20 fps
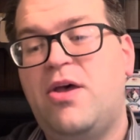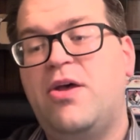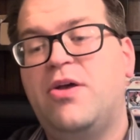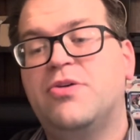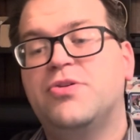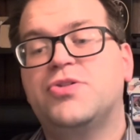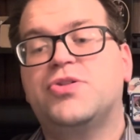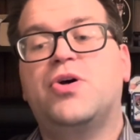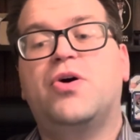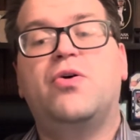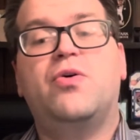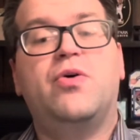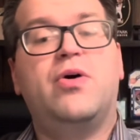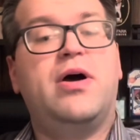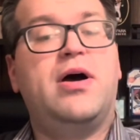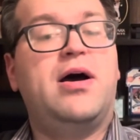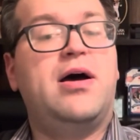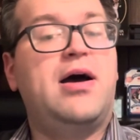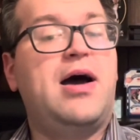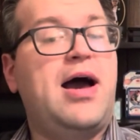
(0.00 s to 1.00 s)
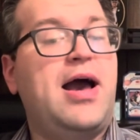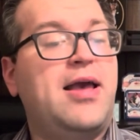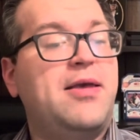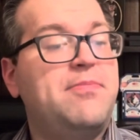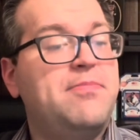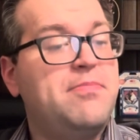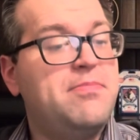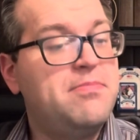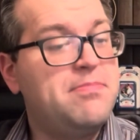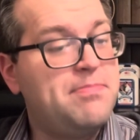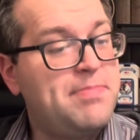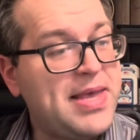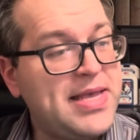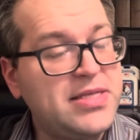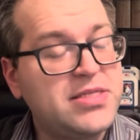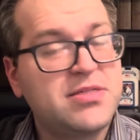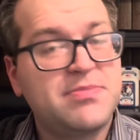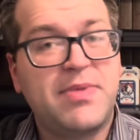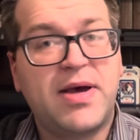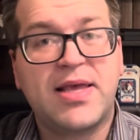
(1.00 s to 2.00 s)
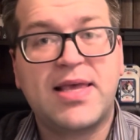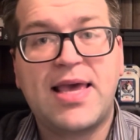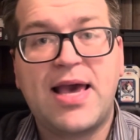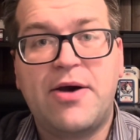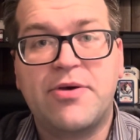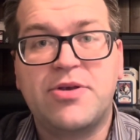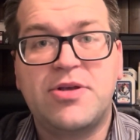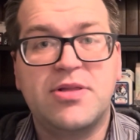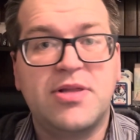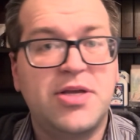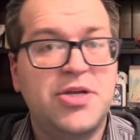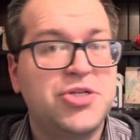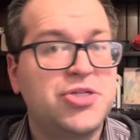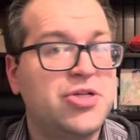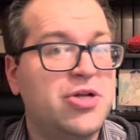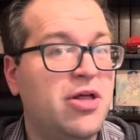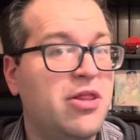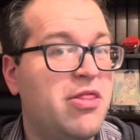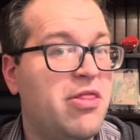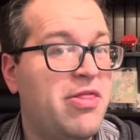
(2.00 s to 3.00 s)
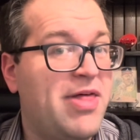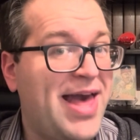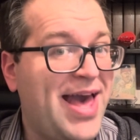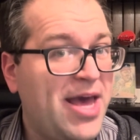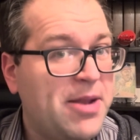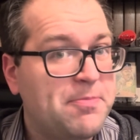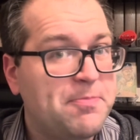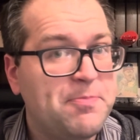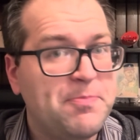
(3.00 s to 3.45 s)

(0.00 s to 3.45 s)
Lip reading: So I based my calculation on that.